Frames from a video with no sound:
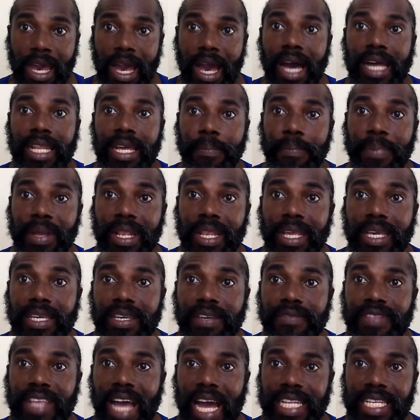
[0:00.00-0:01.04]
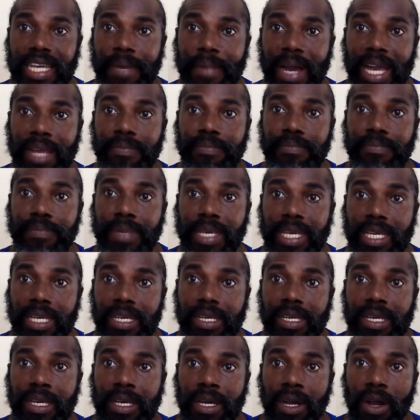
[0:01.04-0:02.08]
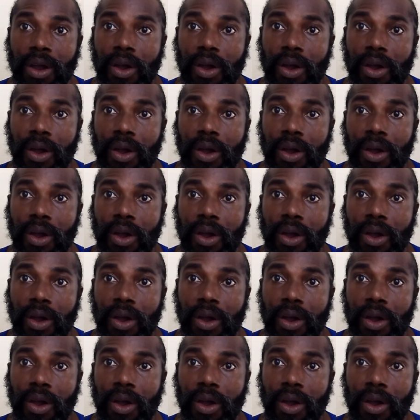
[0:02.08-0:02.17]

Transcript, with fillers: And I believe that there might be